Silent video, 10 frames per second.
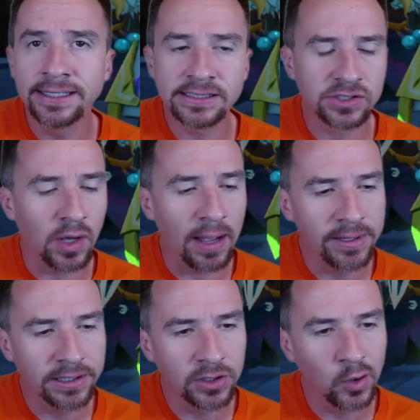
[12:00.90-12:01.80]
So I'm going
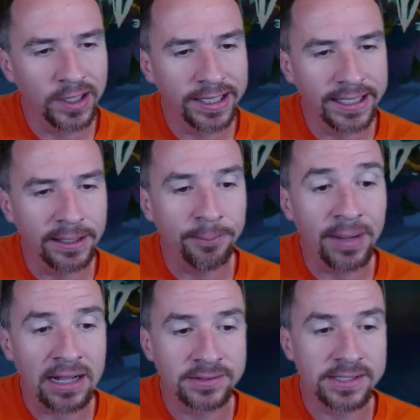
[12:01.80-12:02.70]
to go ahead and
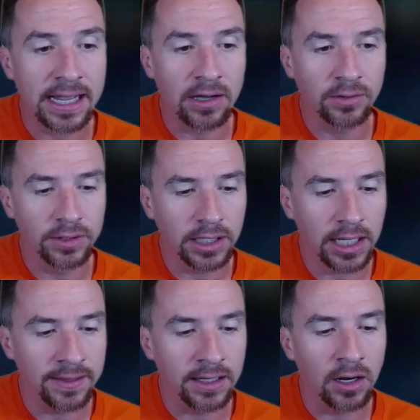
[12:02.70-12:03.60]
bounce out.
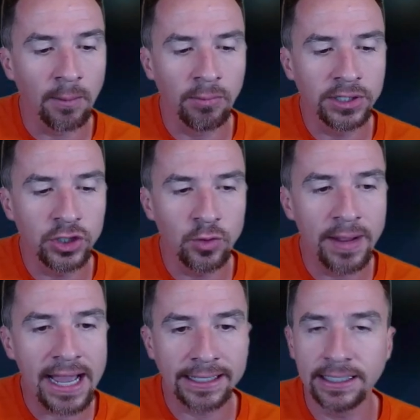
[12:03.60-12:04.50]
And then I'll bring you
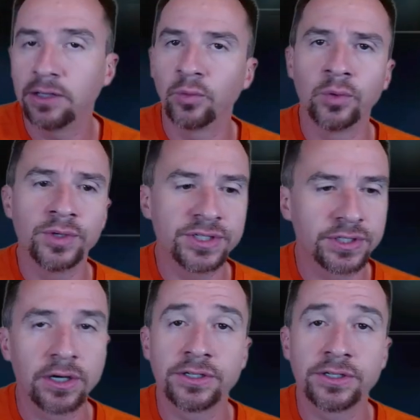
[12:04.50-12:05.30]
back in when we start to